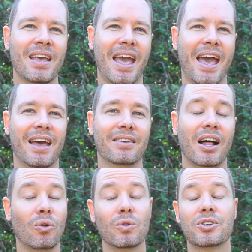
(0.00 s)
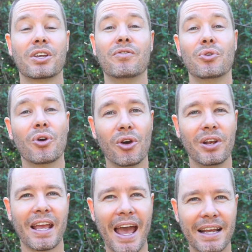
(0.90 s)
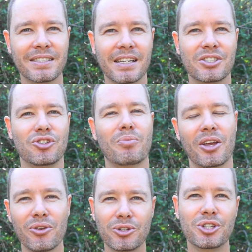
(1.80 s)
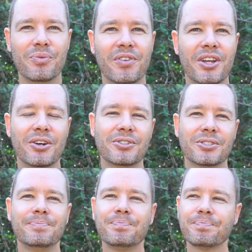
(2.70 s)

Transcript: And I'll also give you early access to my YouTube videos.